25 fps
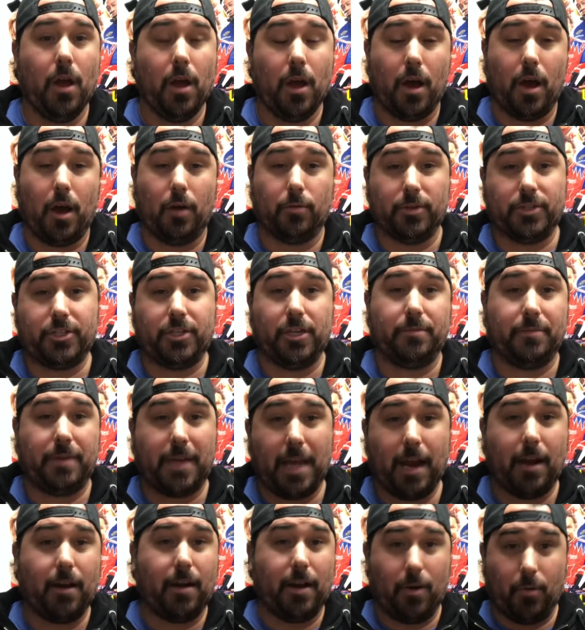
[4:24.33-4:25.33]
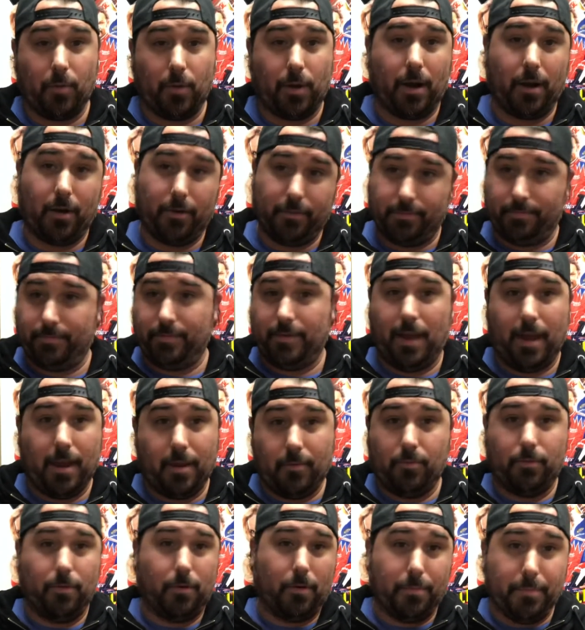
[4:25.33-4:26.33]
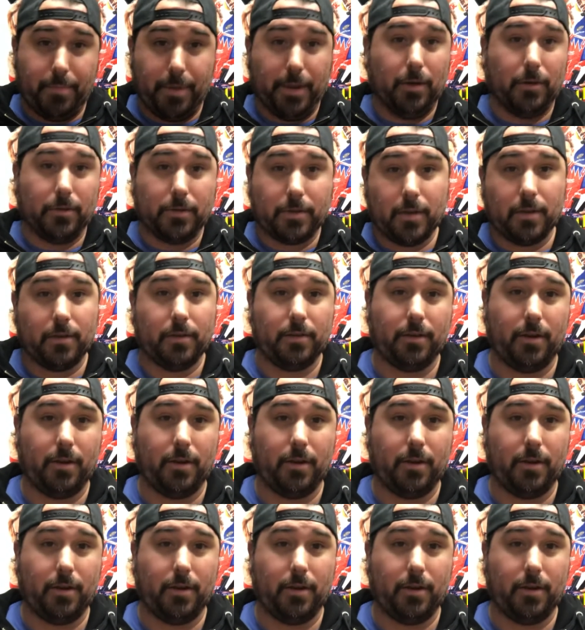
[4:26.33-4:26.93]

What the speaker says: with Jim Carrey, where they were built,